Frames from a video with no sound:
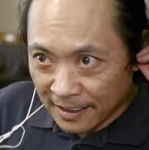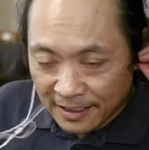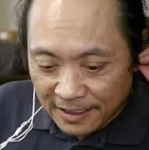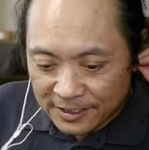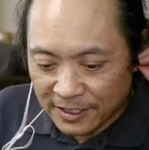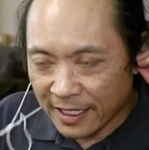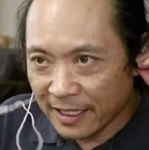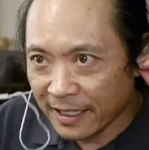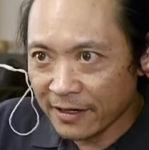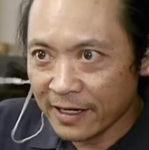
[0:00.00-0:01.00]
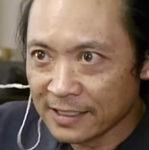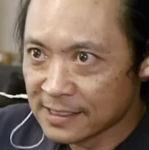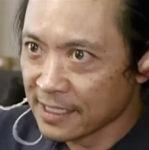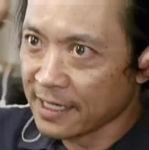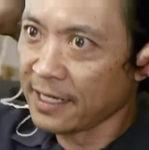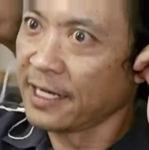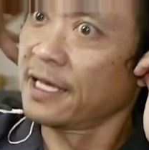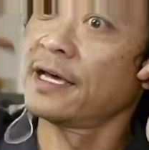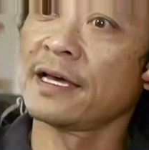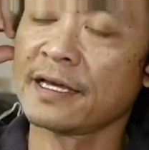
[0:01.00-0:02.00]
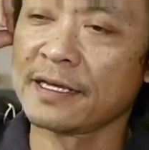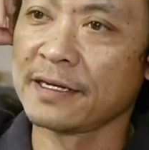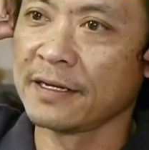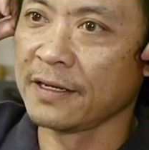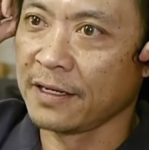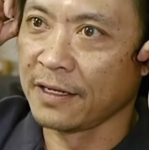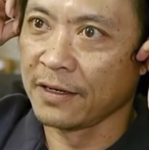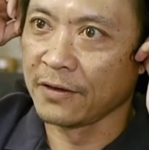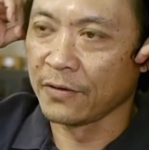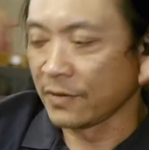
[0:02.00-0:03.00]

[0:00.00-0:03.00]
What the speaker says: Should I let her outside? No.